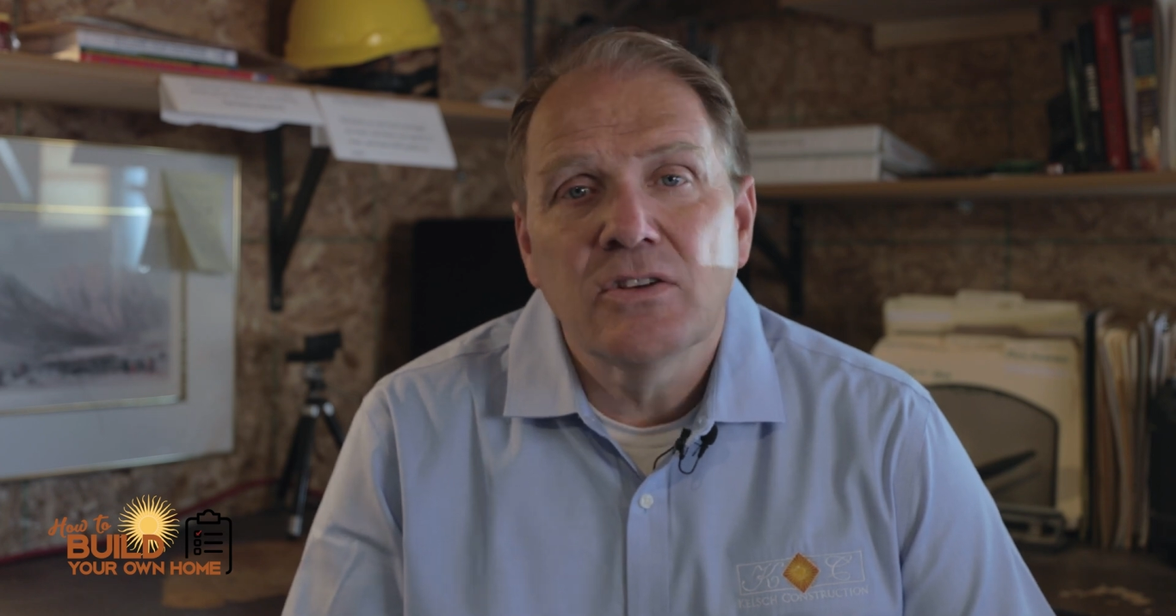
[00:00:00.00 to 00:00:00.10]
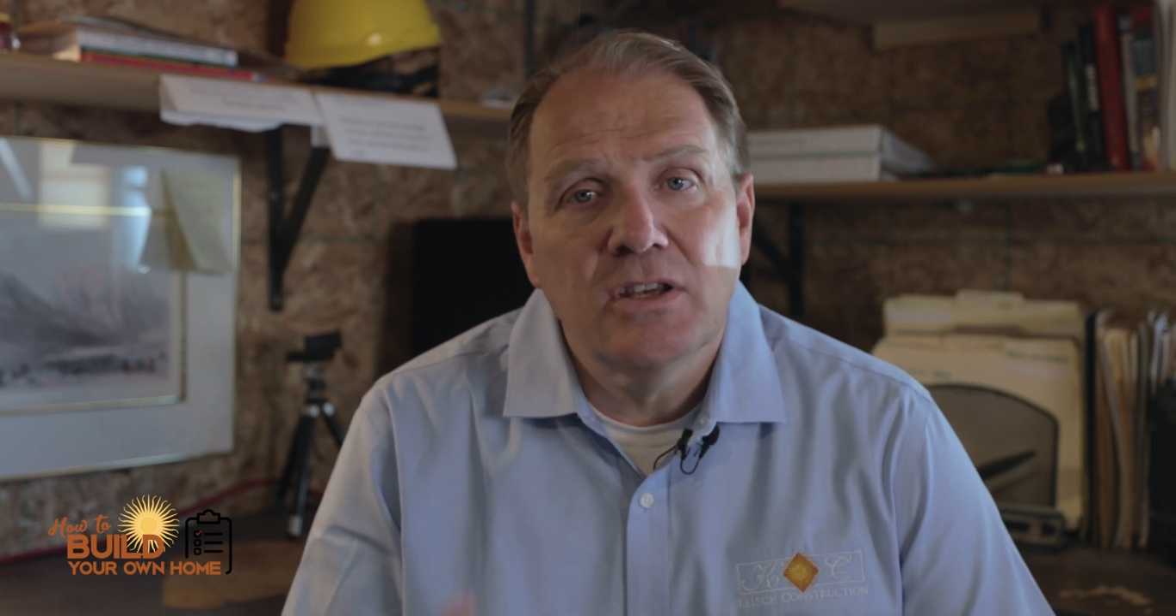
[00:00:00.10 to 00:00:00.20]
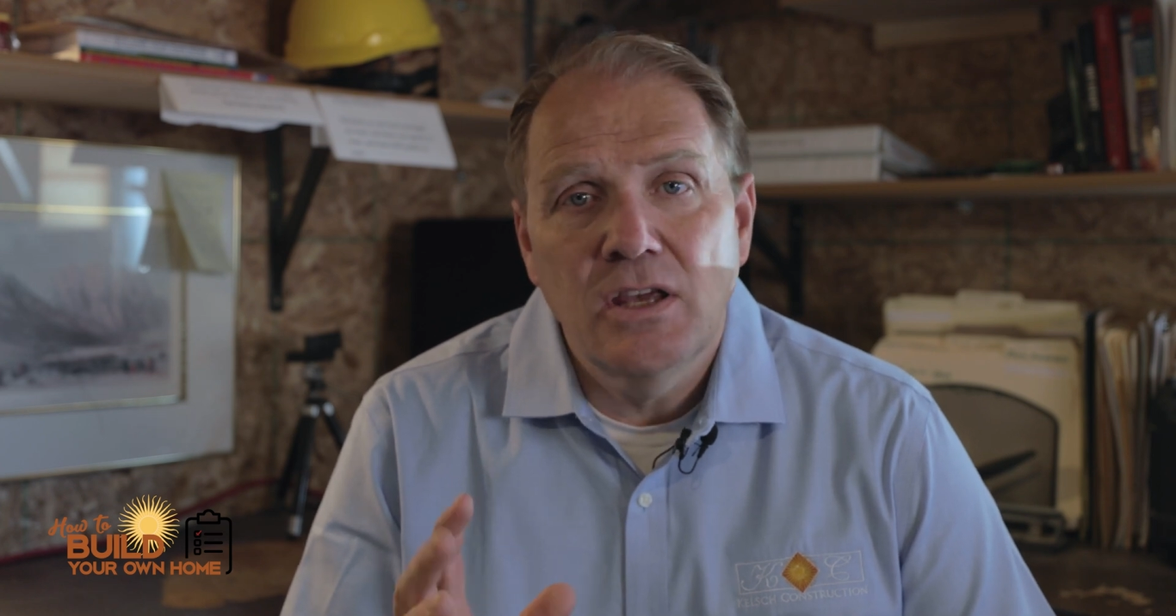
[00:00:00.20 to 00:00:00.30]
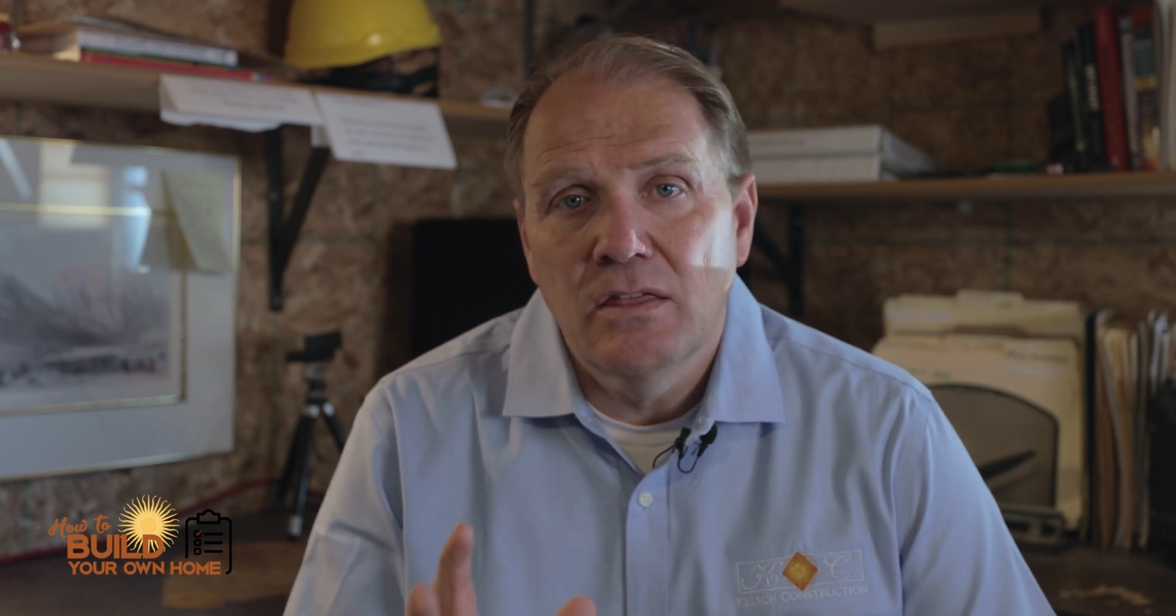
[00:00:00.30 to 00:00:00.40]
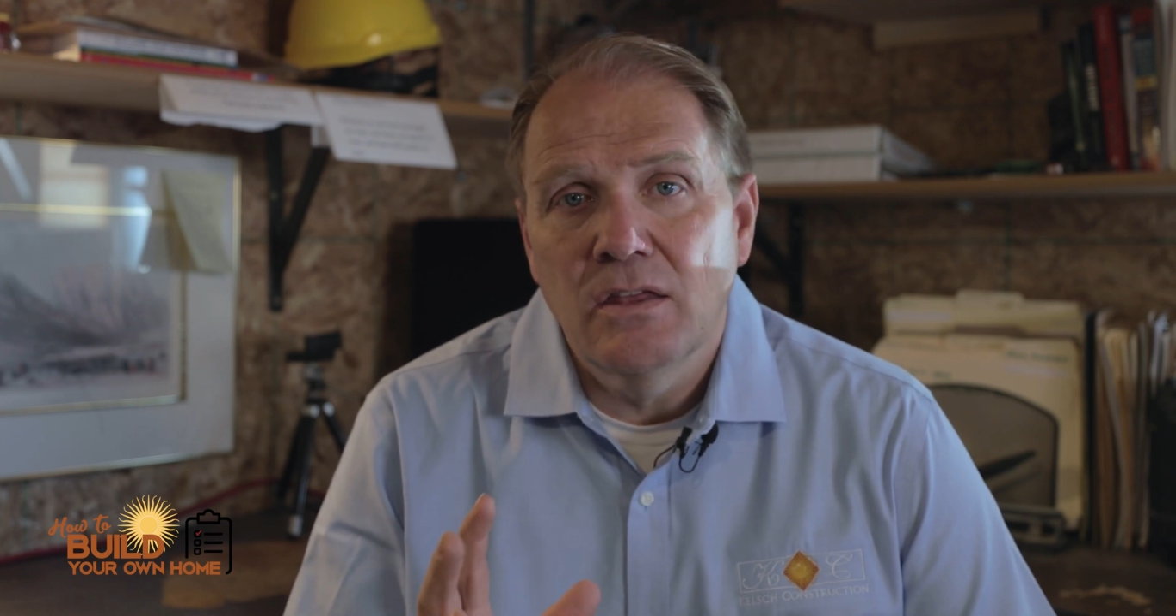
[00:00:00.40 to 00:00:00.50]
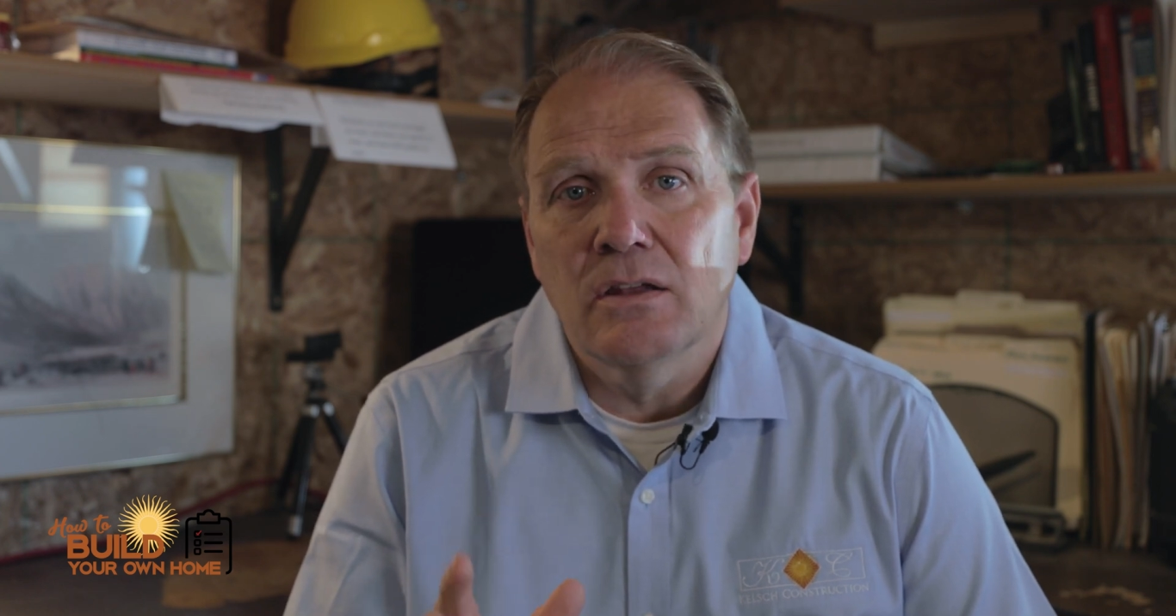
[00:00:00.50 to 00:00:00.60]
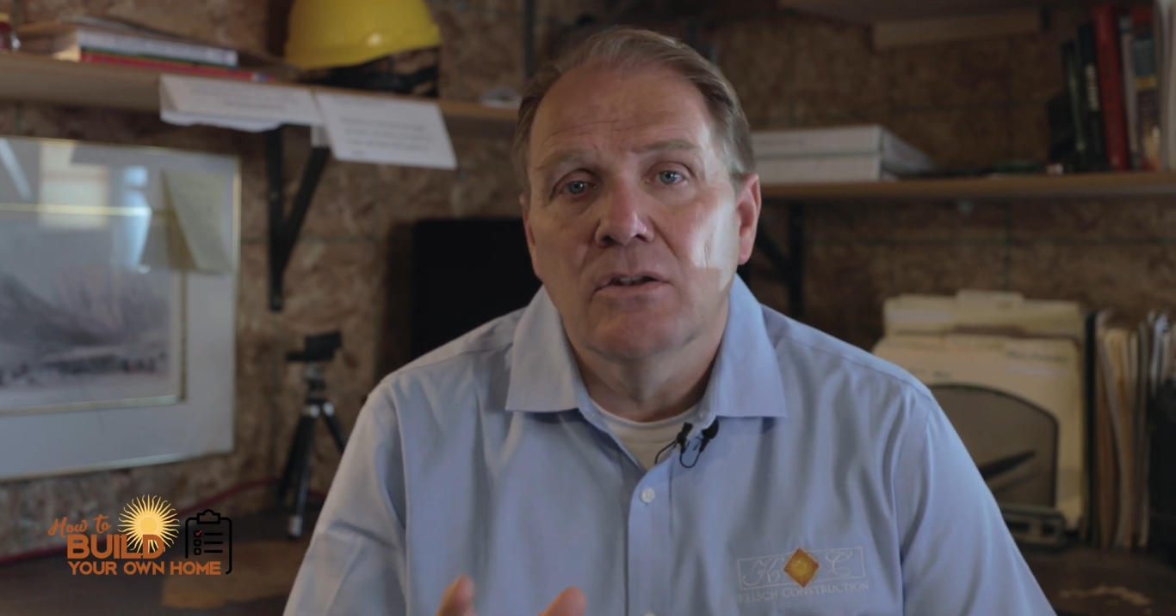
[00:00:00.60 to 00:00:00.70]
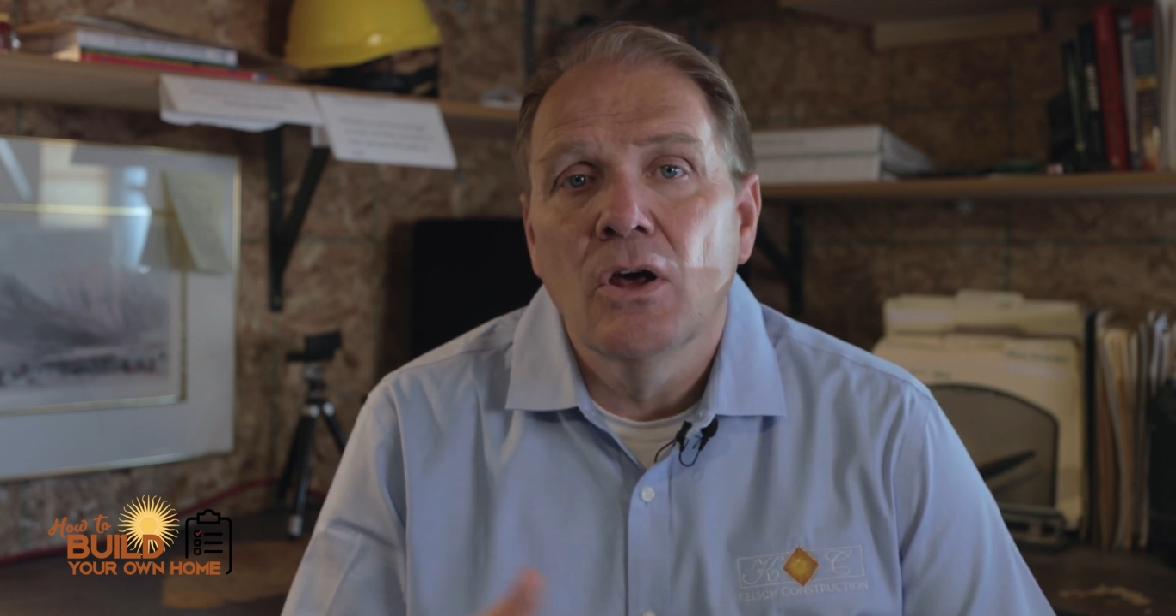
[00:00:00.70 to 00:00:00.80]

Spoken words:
a key thing.